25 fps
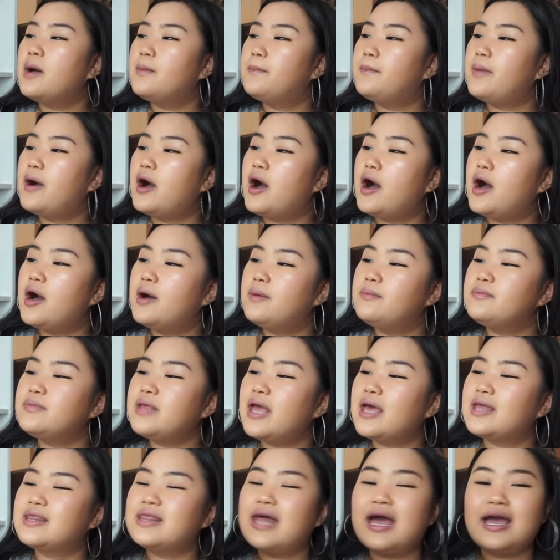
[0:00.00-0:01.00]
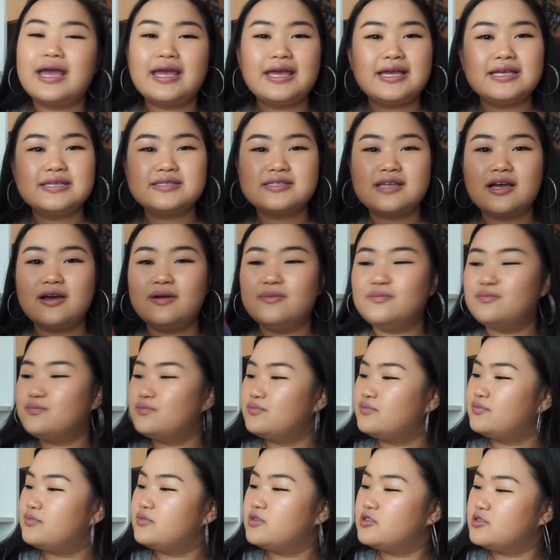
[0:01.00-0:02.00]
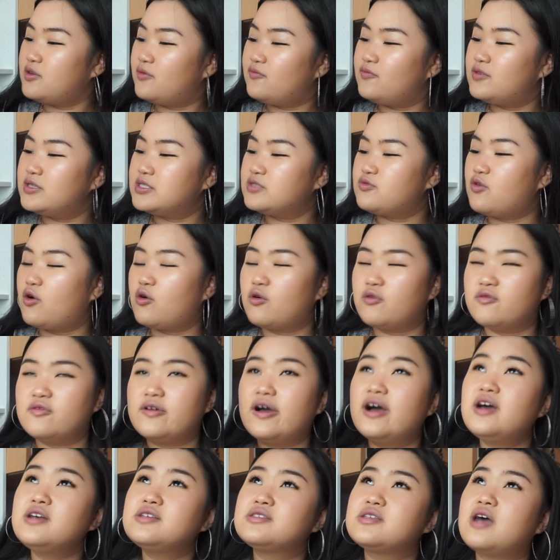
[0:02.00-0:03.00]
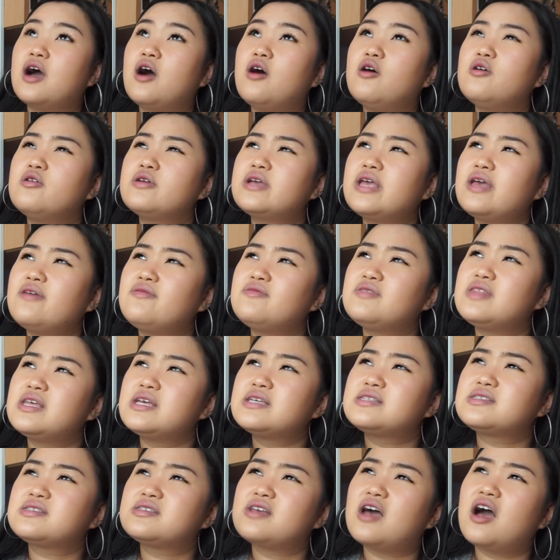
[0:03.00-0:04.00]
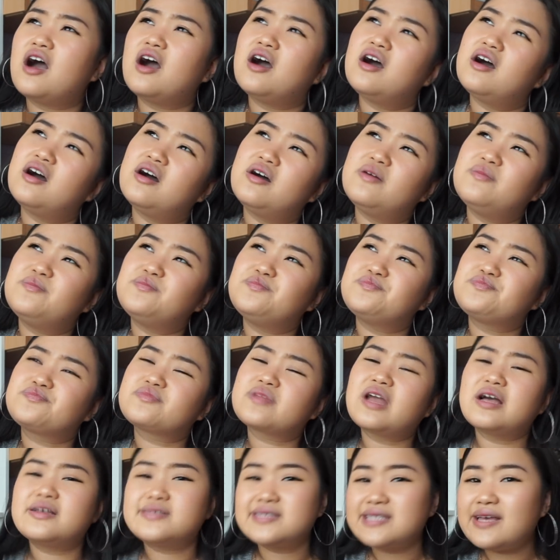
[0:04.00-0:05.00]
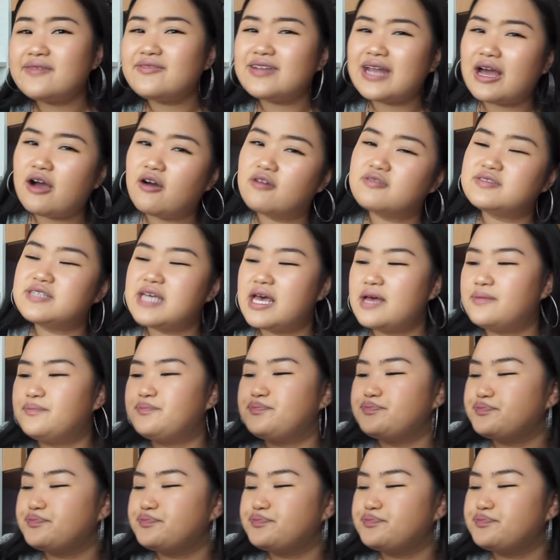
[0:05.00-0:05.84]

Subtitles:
But yeah, that is Something's Wrong With Us. I'll give this a 7 out of 10.